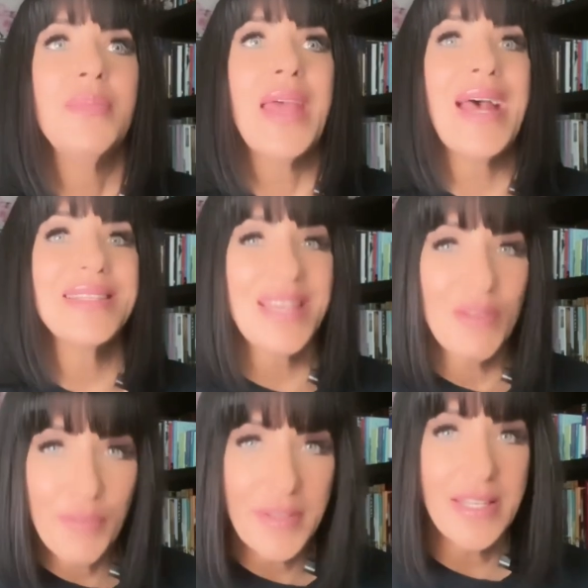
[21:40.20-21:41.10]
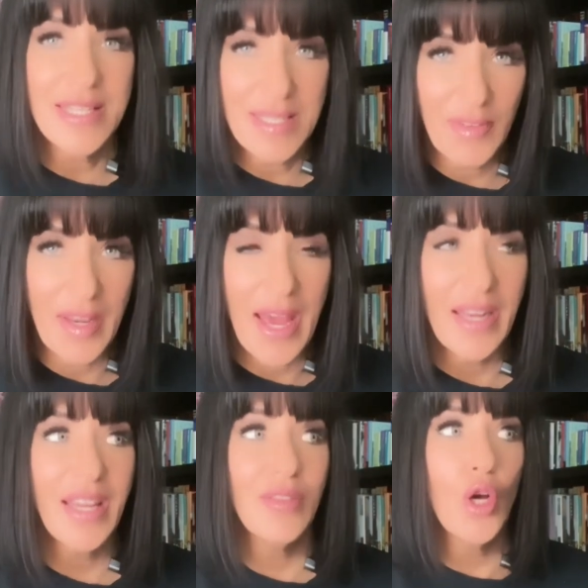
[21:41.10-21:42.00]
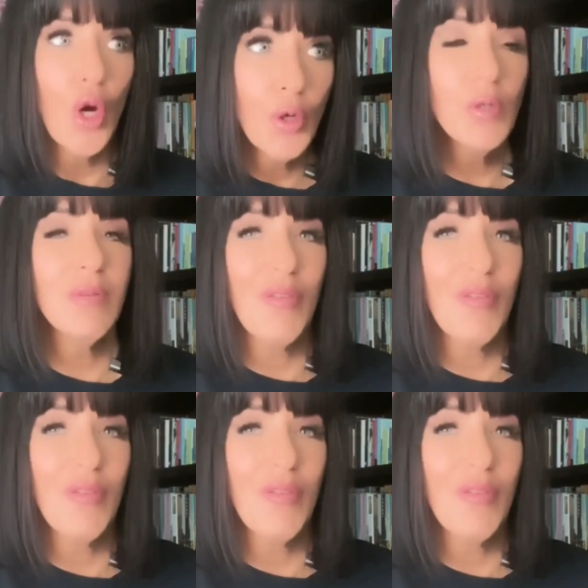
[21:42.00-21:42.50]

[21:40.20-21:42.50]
as a fitness fanatic and the owner of